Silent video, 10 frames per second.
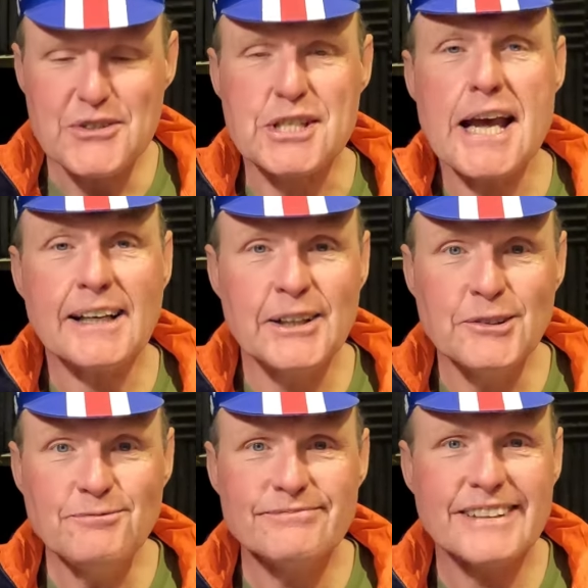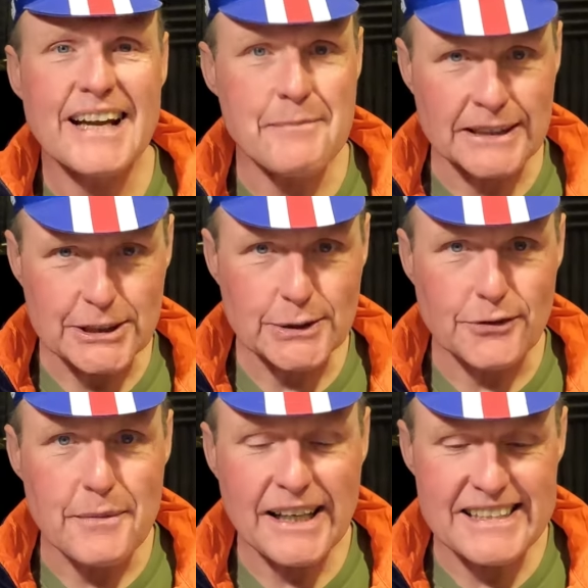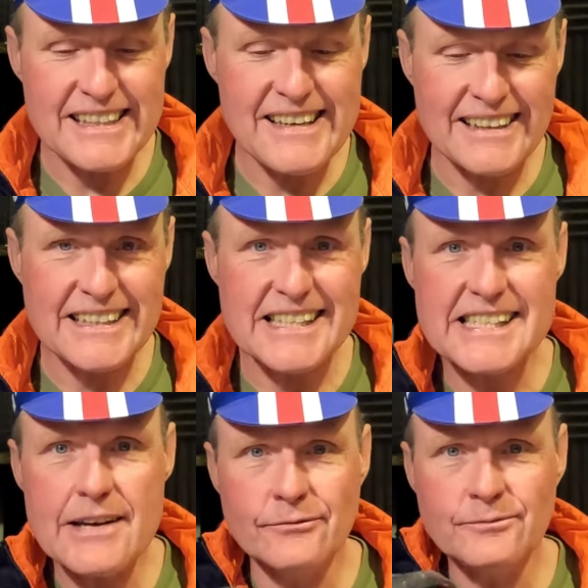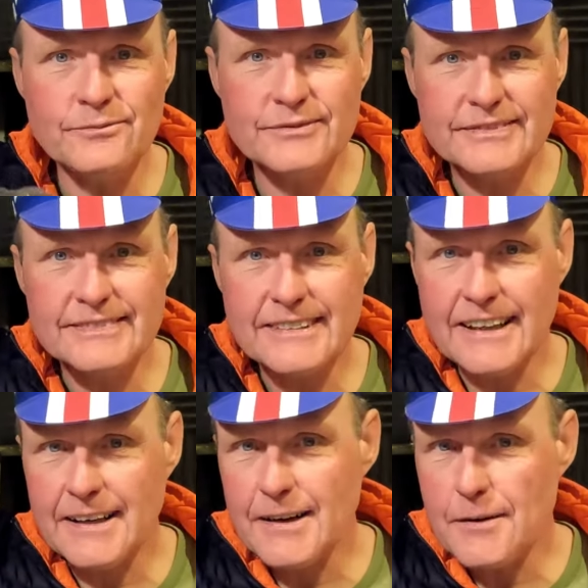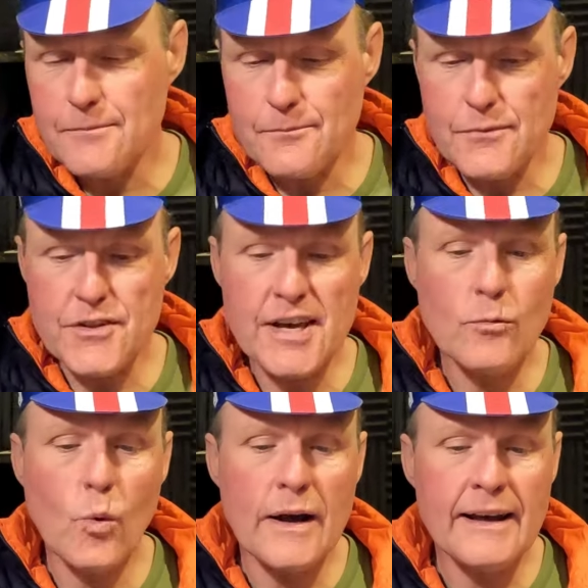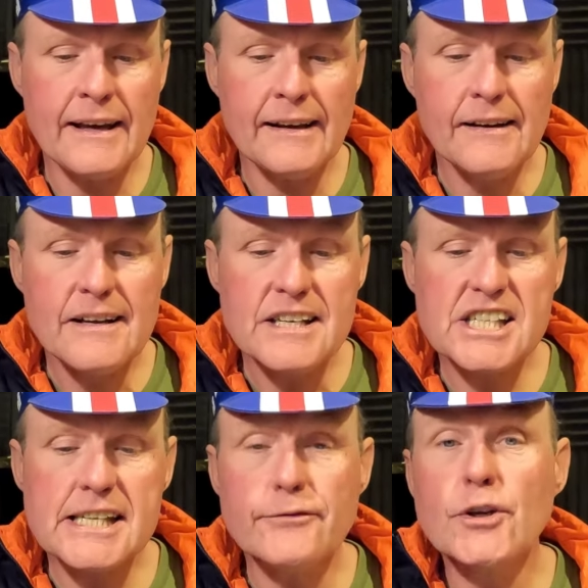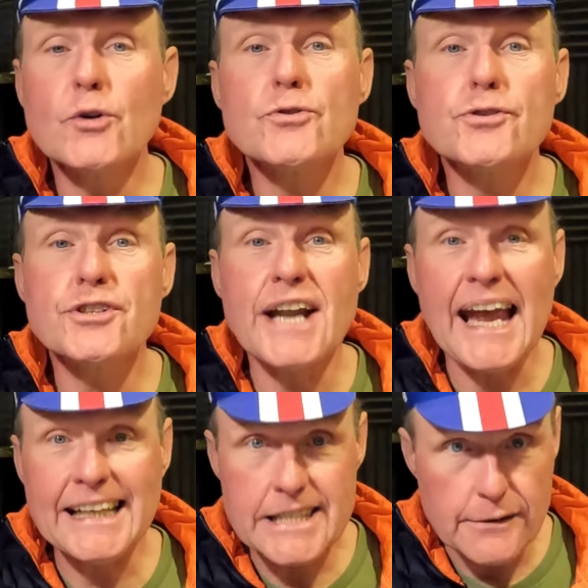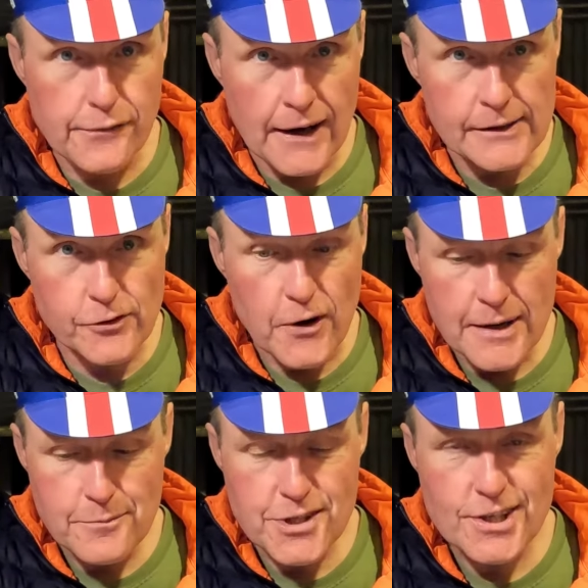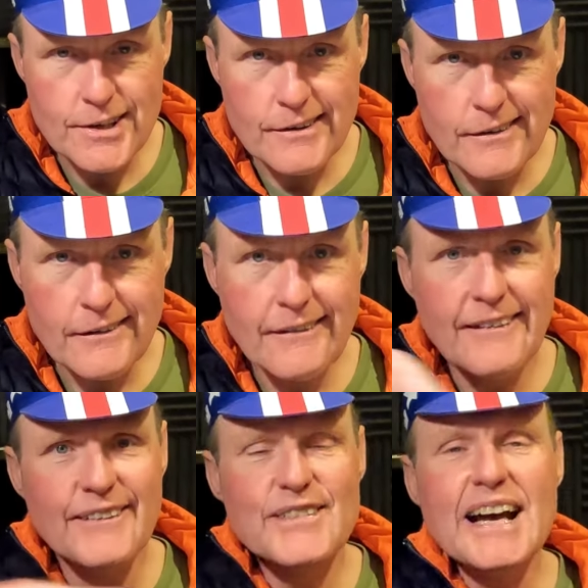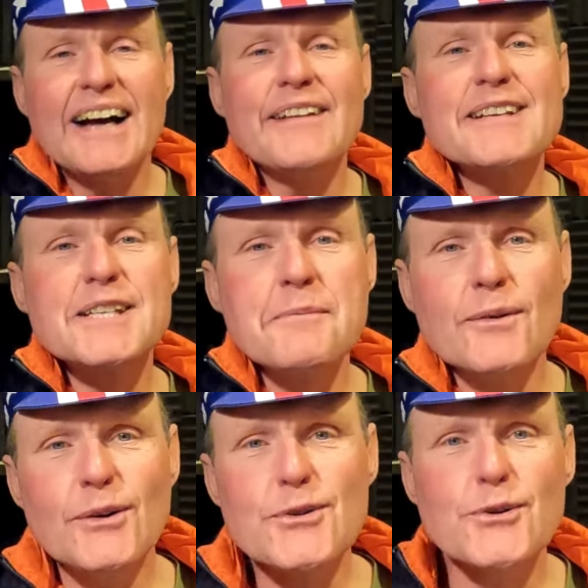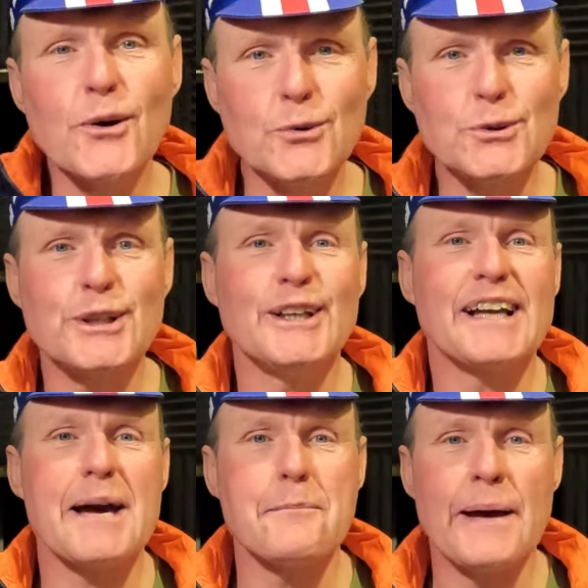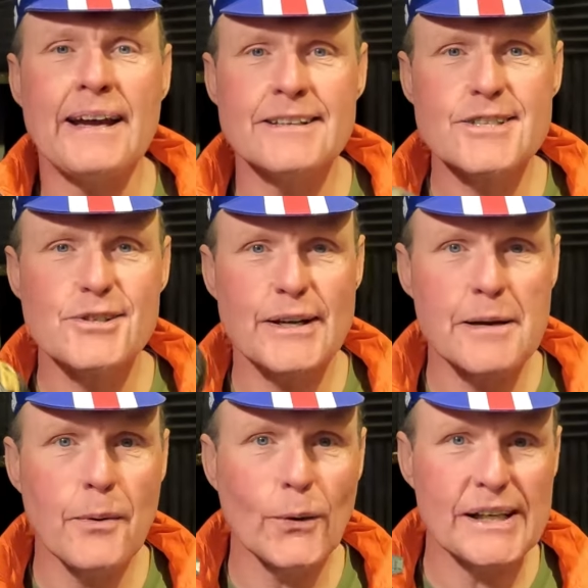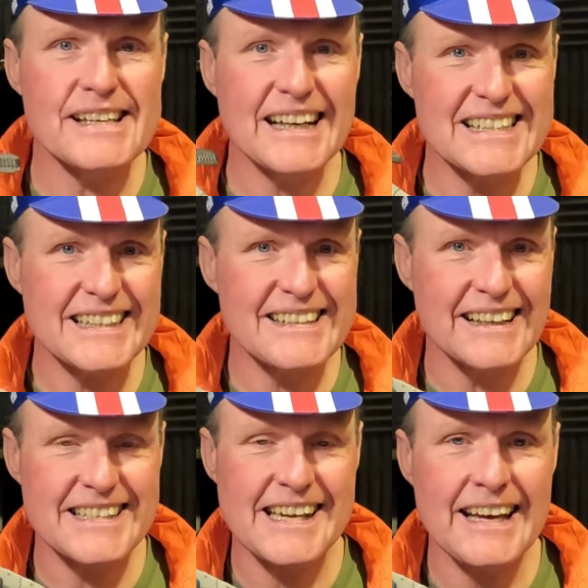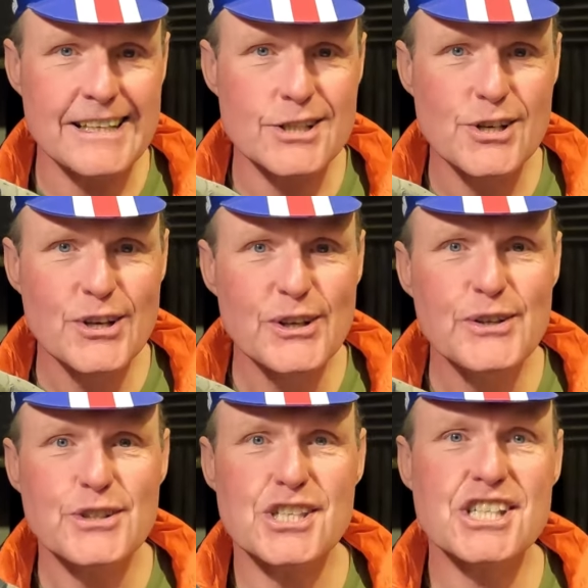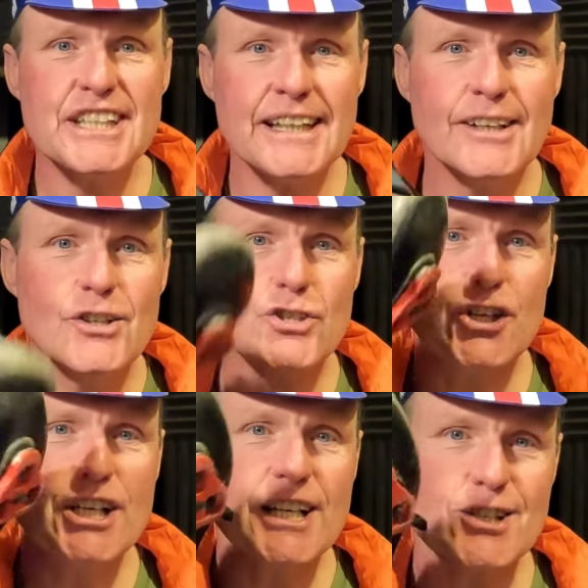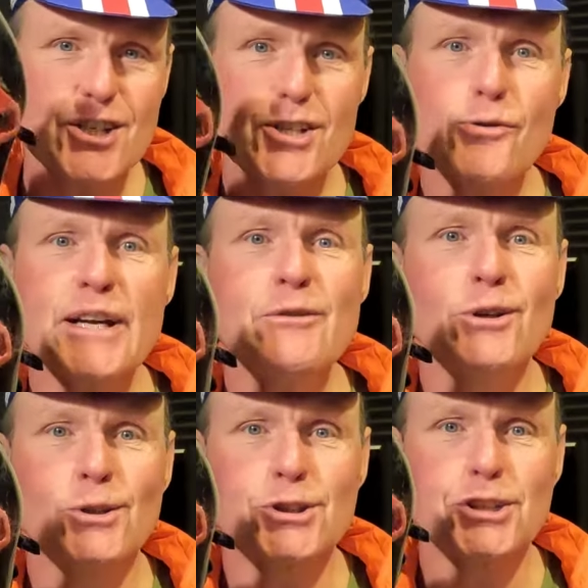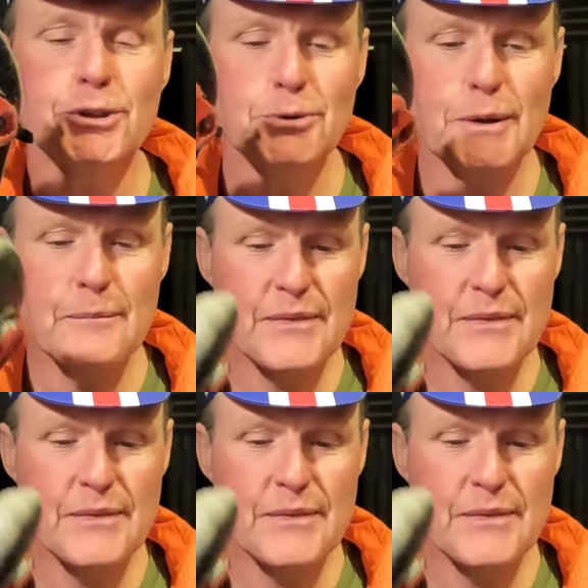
The Techno that I mentioned from 1997, they weigh 785 grams. And then some other old campaigners that I bought in 1998, the SIDI Genius 3 road shoe,